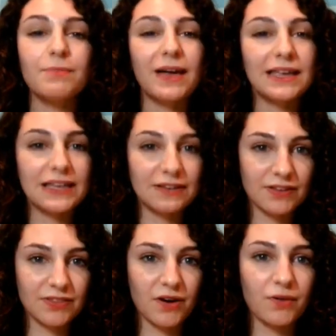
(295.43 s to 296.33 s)
but
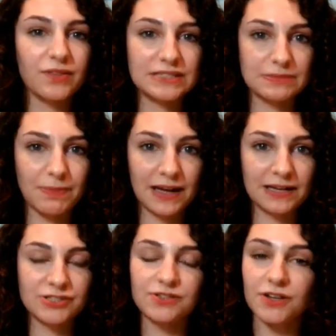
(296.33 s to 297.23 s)
even though
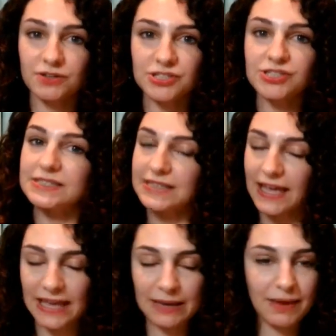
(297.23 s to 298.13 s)
the Christians
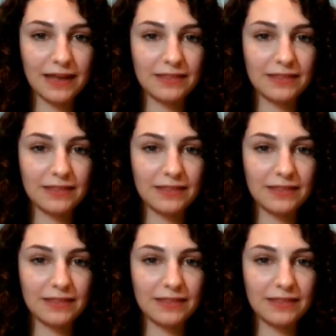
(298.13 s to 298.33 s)
came